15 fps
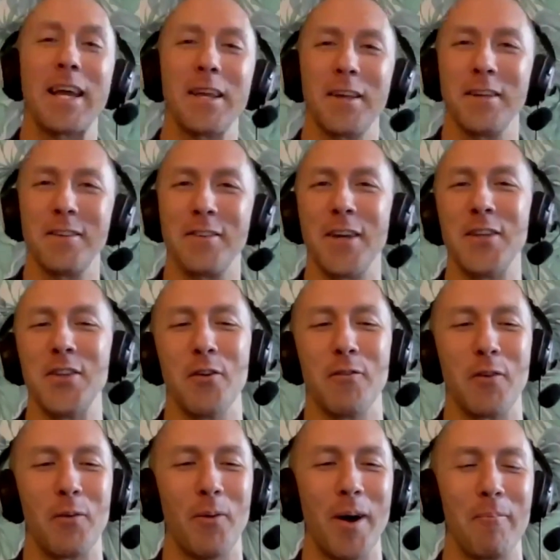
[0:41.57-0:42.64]
can continue
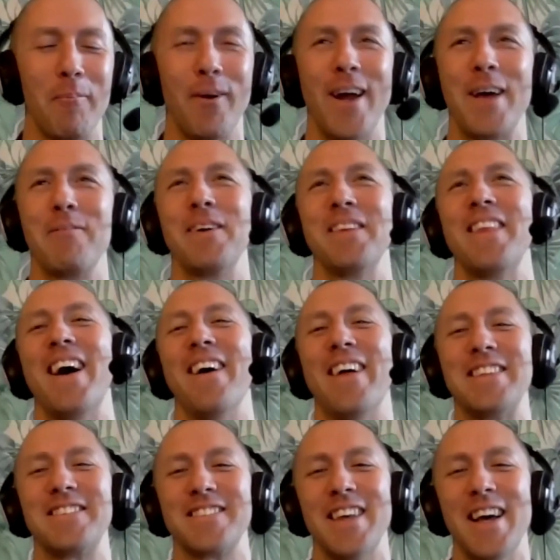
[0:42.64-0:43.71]
if you want, Brad, but
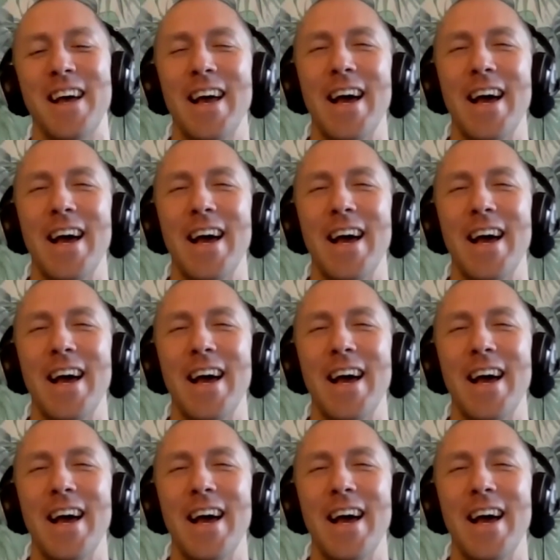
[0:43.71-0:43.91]
no,